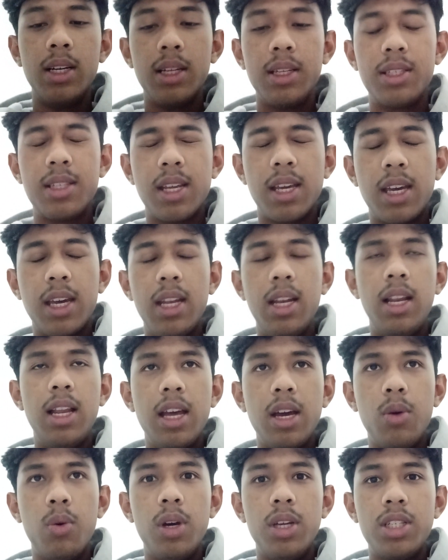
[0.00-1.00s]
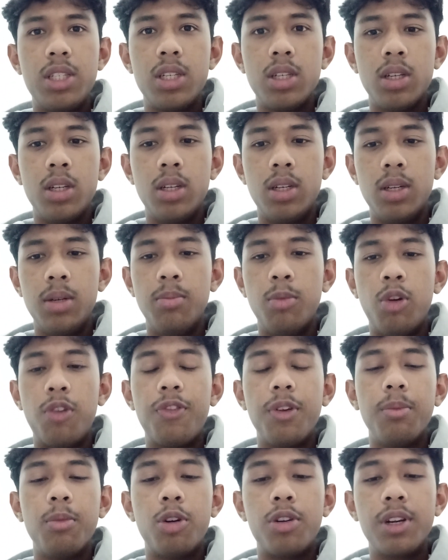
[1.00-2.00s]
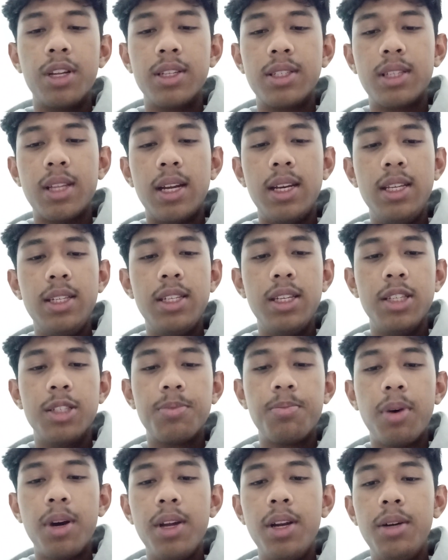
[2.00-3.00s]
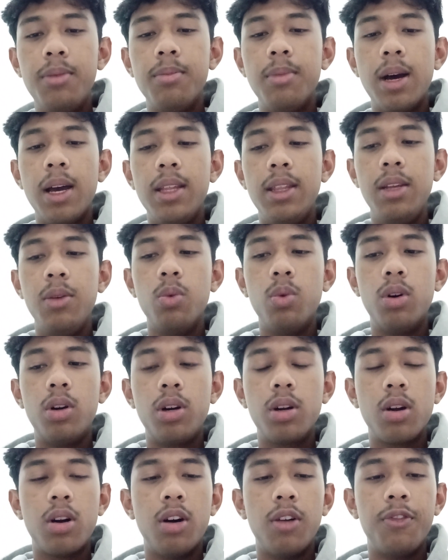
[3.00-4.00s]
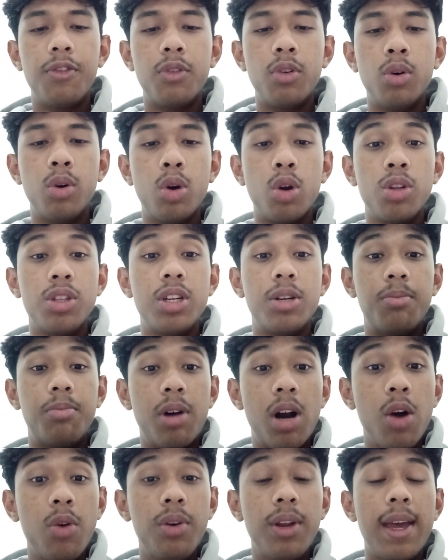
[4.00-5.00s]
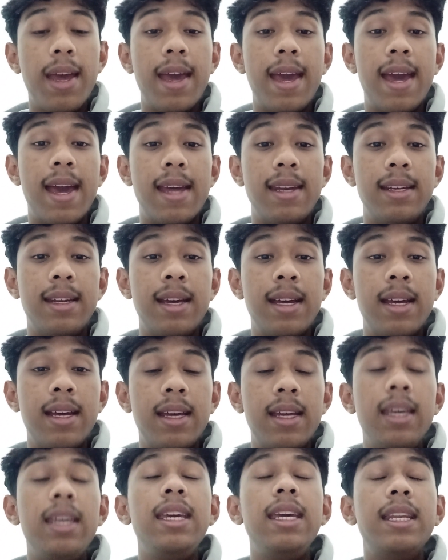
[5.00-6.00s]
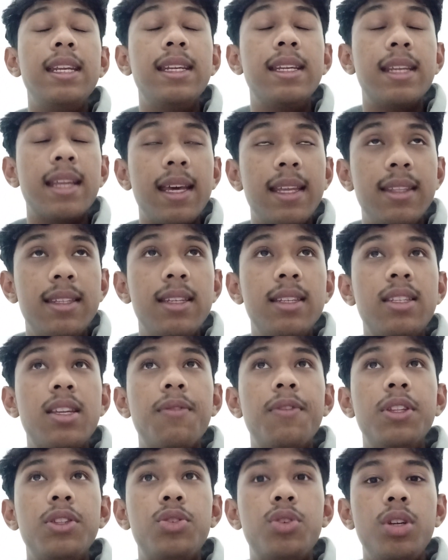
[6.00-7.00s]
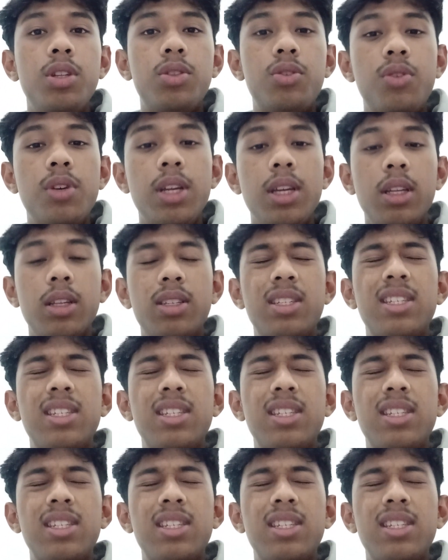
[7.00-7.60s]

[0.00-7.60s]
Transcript: Second language morpheme order studies inspired by the work of Roger Brown and in 1973